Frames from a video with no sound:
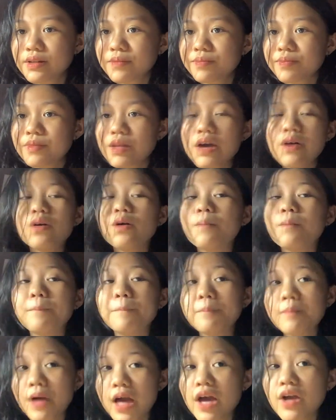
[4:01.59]
Now
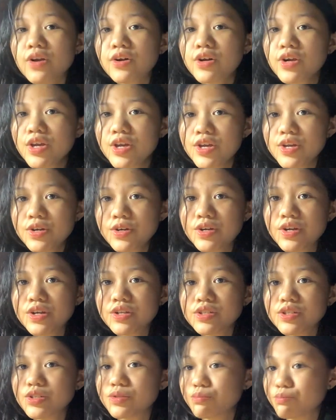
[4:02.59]
matter here, it
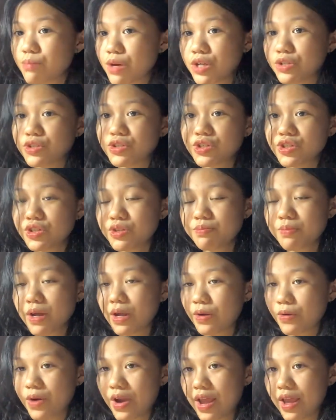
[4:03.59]
is measured by
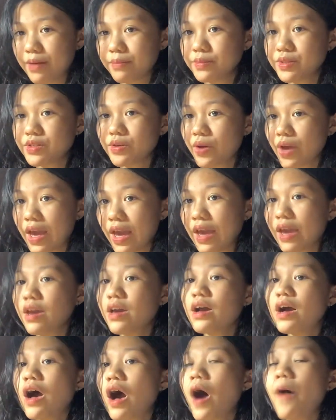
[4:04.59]
grams, okay?
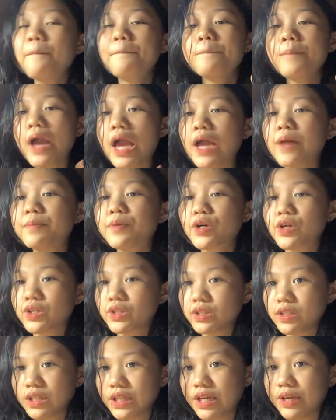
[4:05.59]
A paper
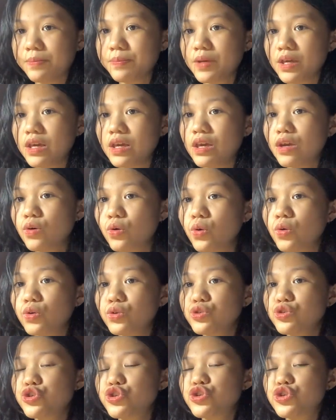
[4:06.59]
clip
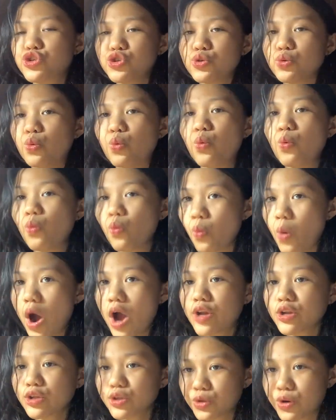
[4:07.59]
equals to
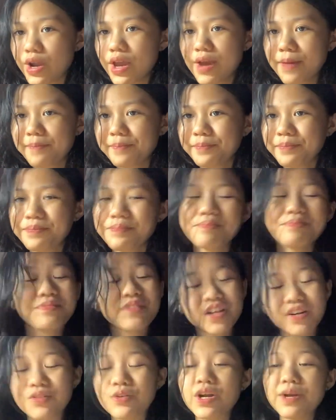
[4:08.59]
1 gram.
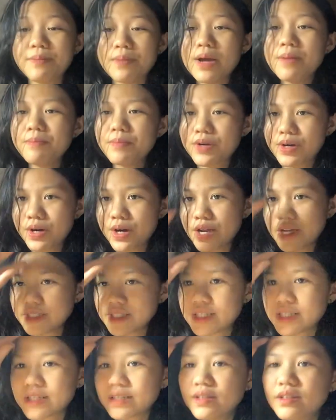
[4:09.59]
Remember
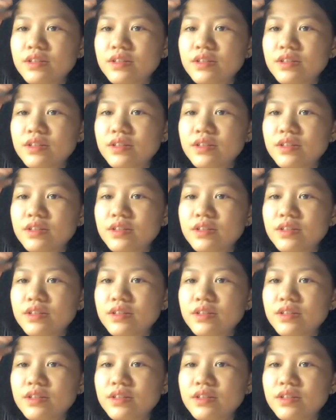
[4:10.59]
it.